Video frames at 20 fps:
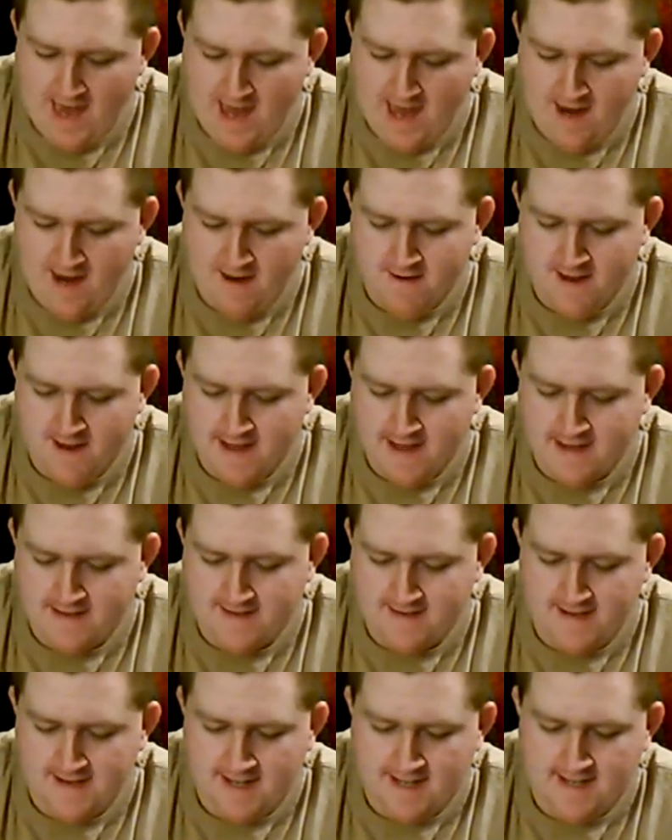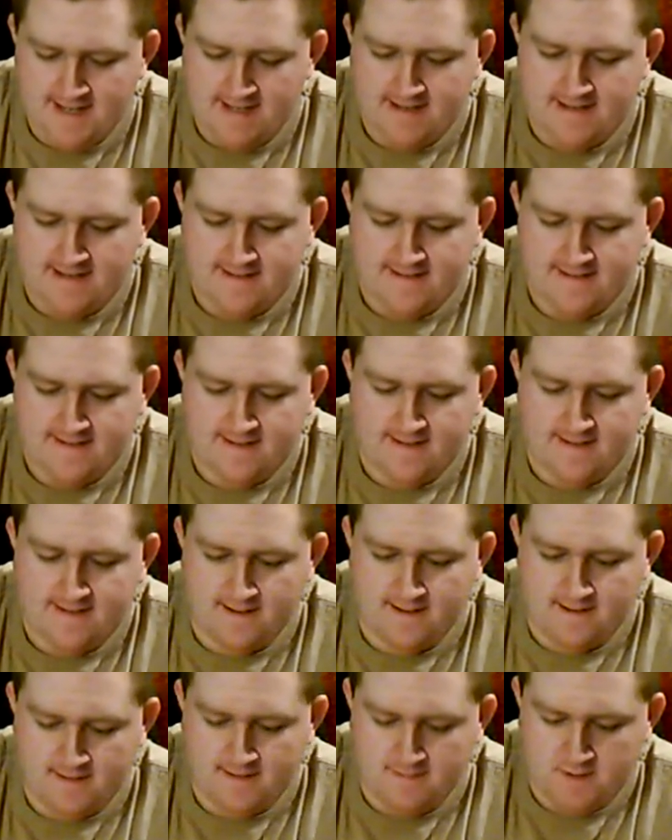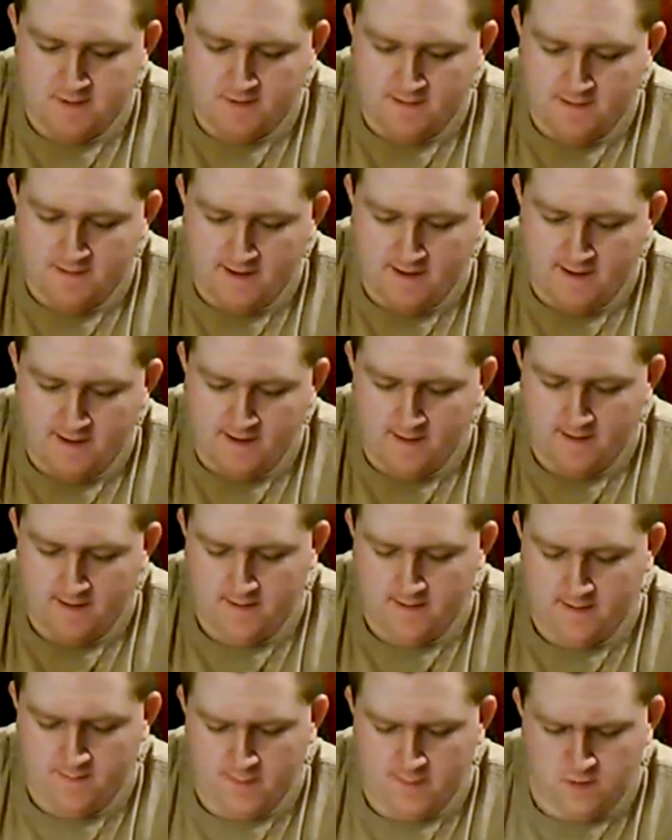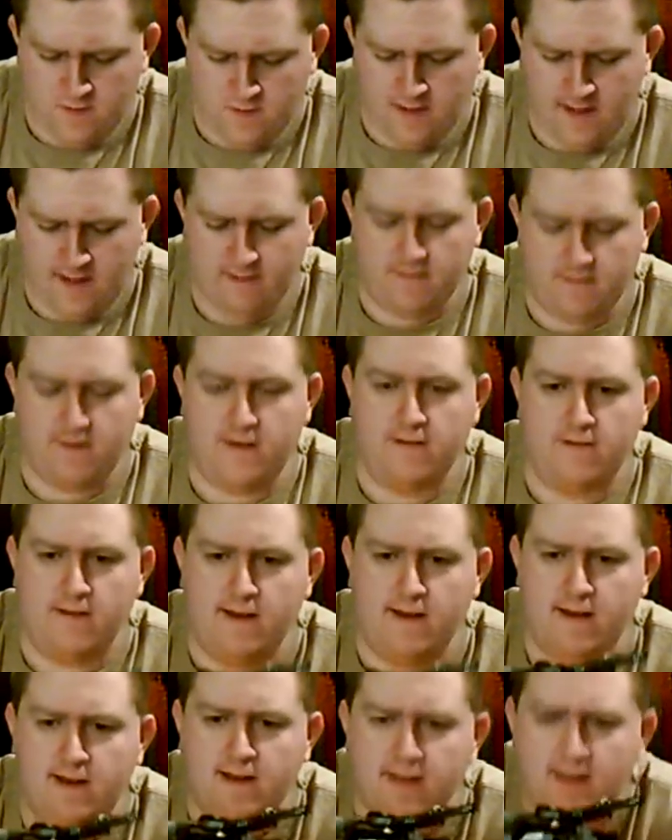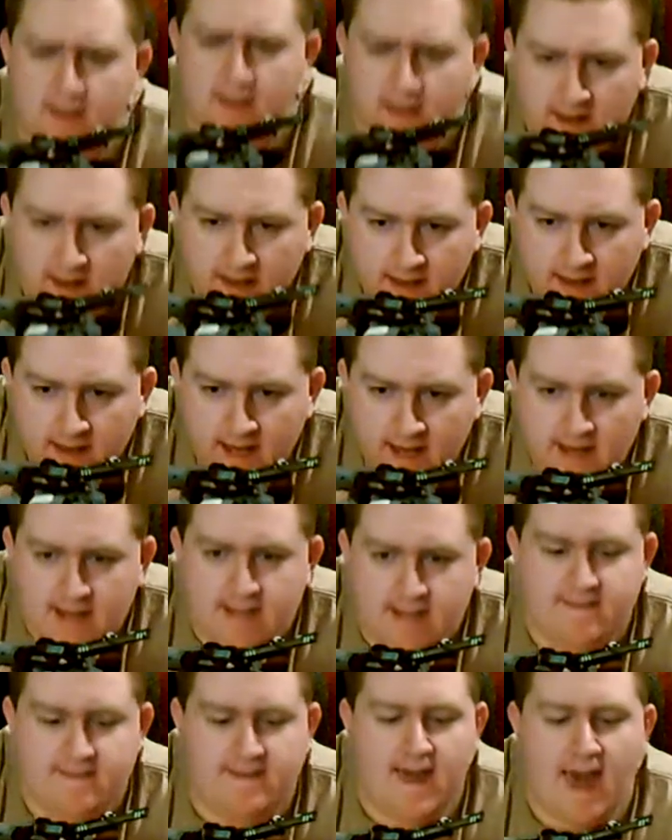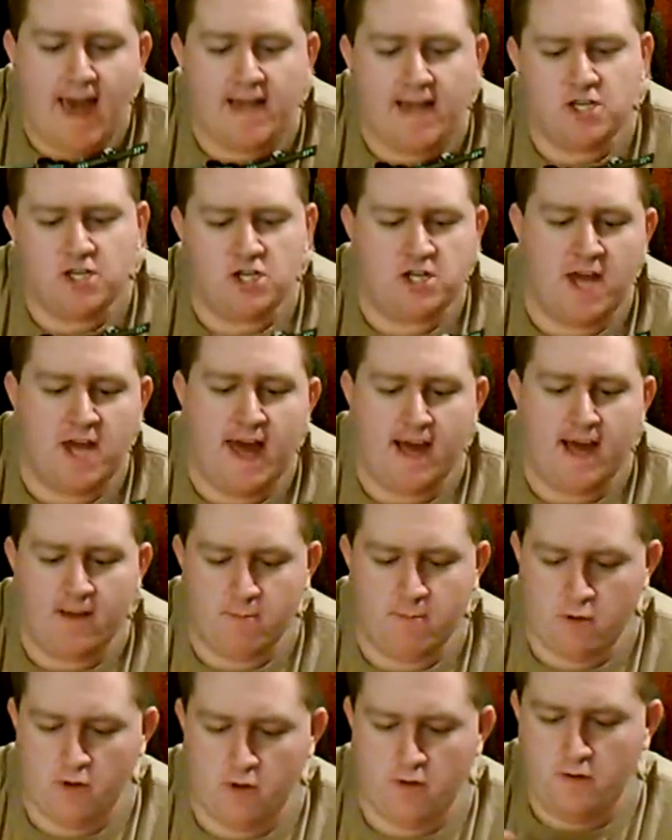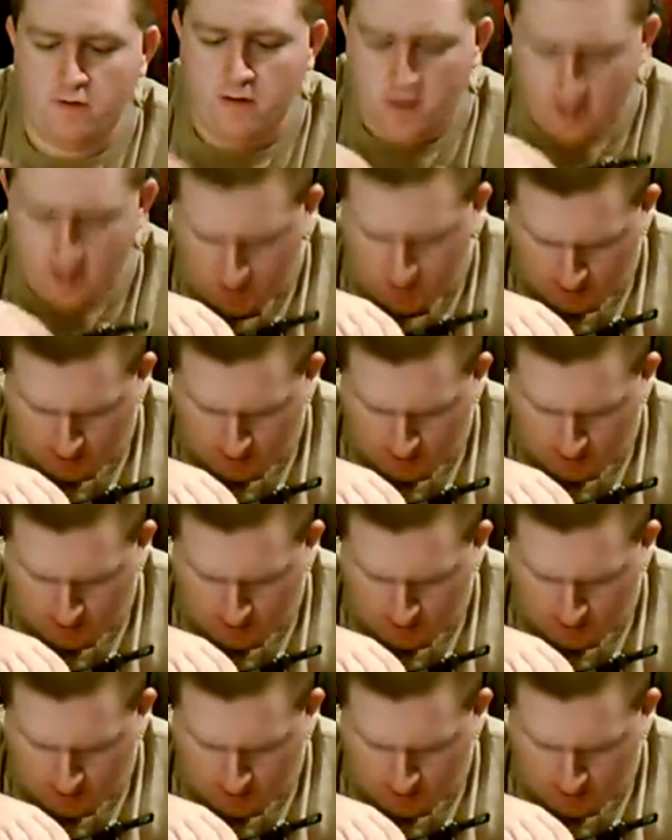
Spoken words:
and here he is in his, try to make sure I got everything right, in his H-tank mode.